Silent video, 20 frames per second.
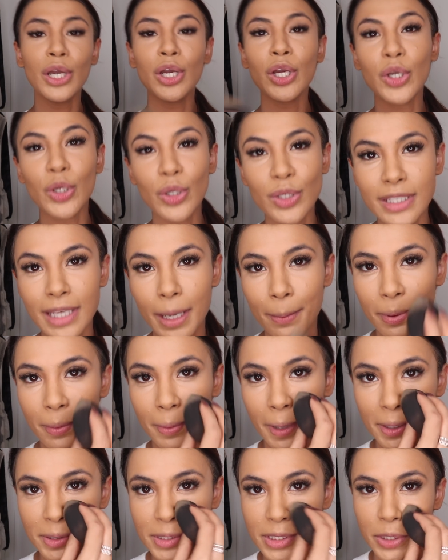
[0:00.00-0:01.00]
Could get
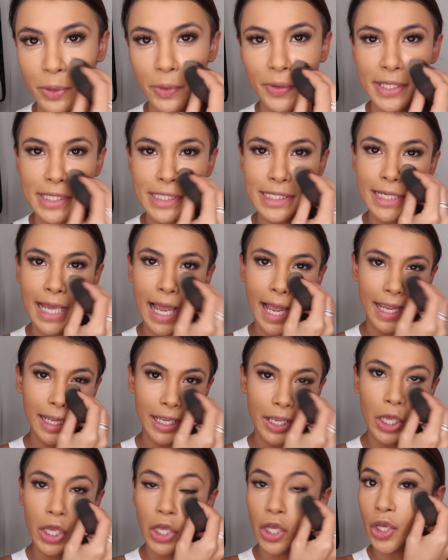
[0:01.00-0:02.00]
proposed to on this
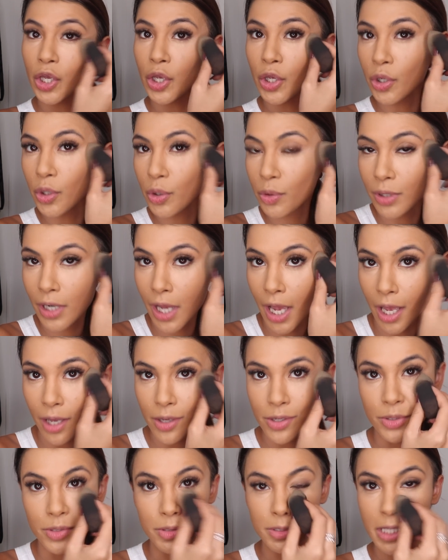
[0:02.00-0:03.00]
date. Who
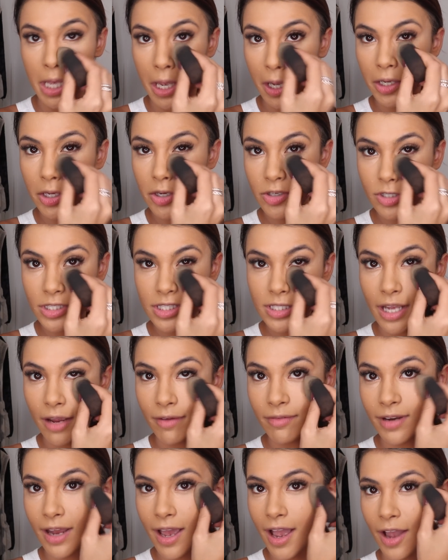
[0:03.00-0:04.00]
knows? You just
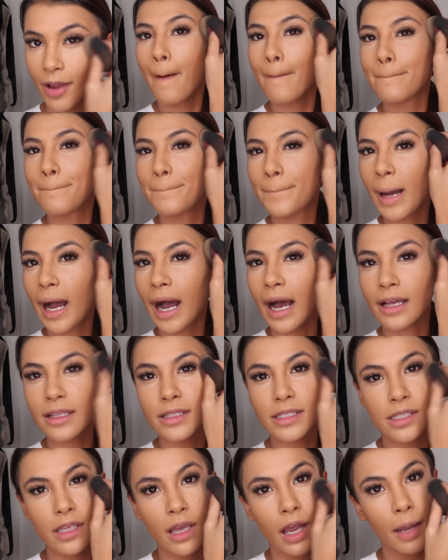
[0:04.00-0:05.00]
don't know. But,
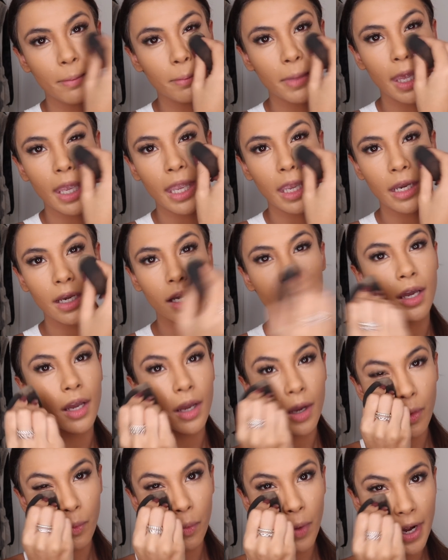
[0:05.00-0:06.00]
I mean,
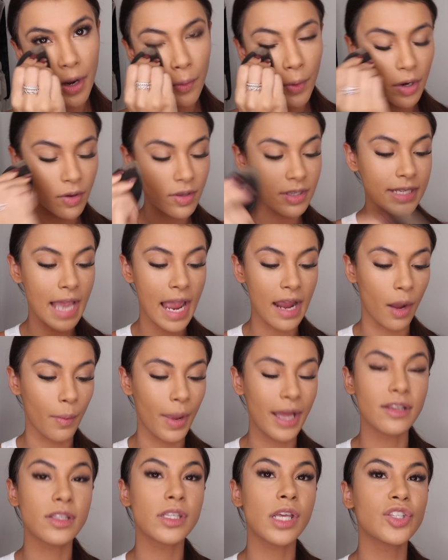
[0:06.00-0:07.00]
when I went on a date, like, we
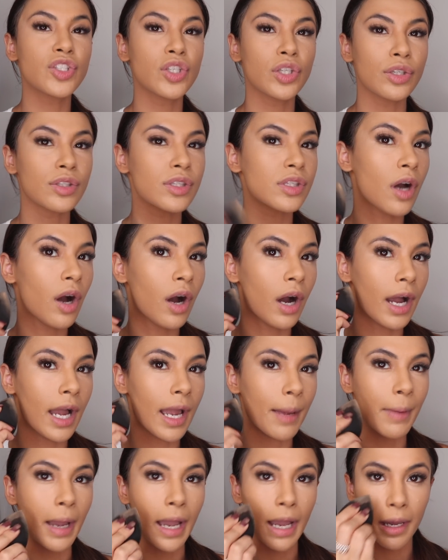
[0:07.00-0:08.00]
had such a good
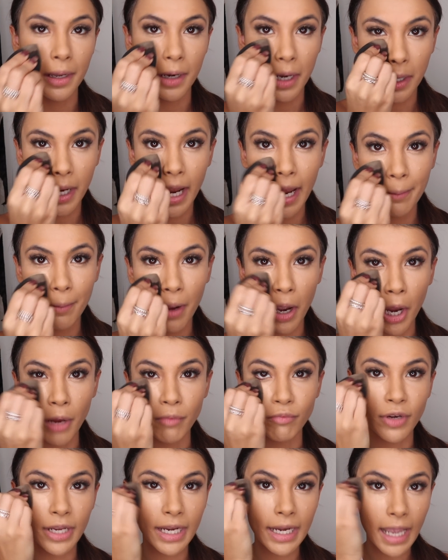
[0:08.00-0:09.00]
time and I came home
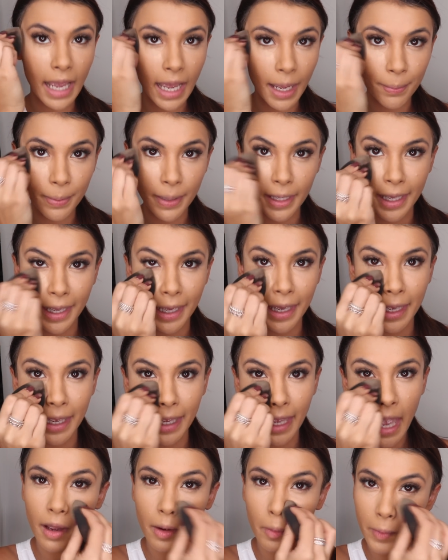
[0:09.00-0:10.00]
really
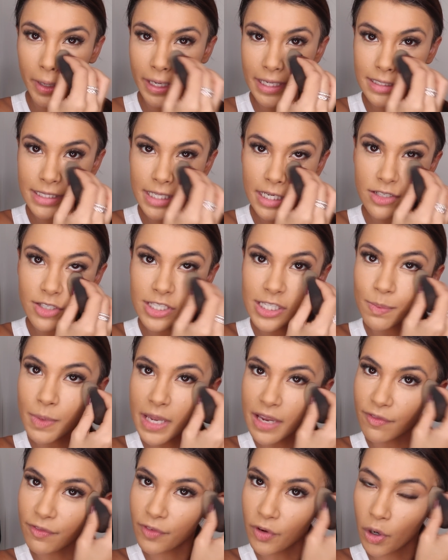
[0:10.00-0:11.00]
happy. We continued to
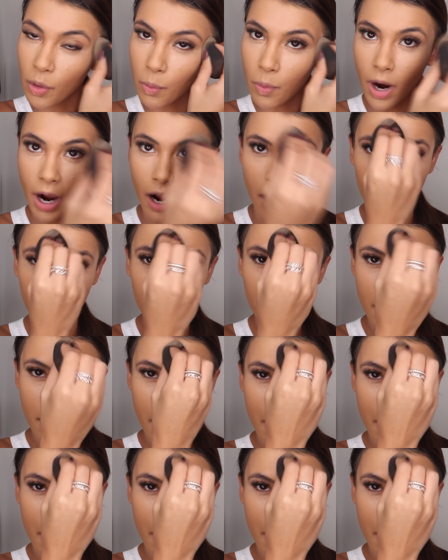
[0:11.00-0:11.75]
speak for a while.